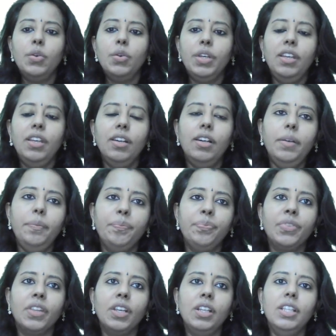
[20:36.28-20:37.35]
So here
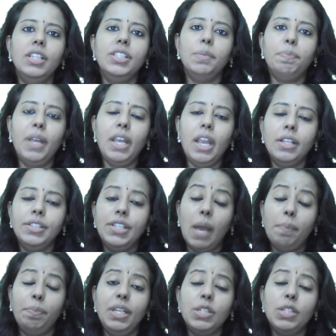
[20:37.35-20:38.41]
the
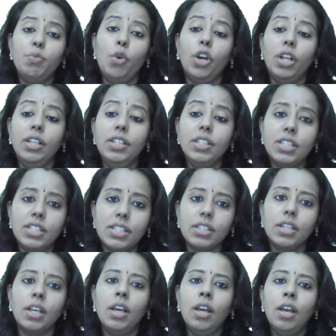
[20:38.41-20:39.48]
Japanese model
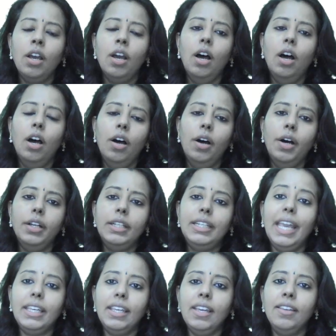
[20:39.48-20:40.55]
is
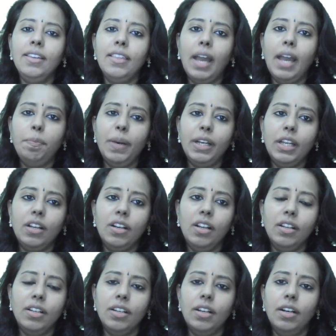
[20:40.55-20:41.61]
taking that
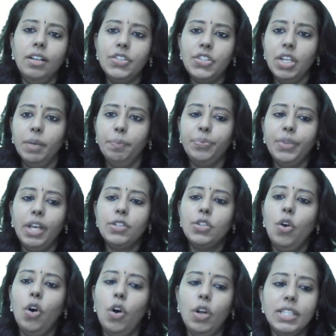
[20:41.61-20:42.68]
particular step.
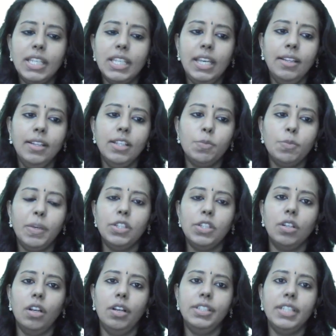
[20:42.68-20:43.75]
As you all see in this
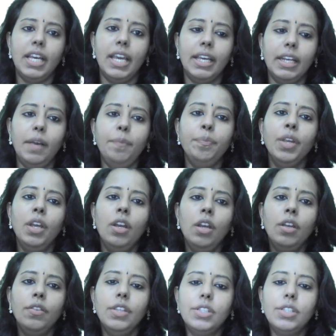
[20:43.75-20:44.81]
particular diagram,
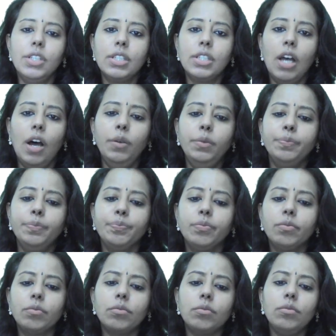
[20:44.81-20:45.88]
this is how